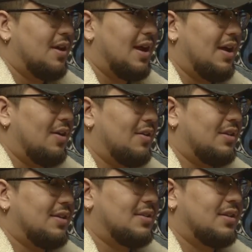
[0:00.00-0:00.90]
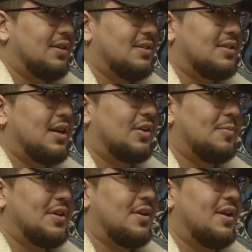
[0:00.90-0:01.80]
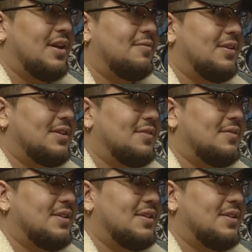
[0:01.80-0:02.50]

how there's this documentary on Netflix.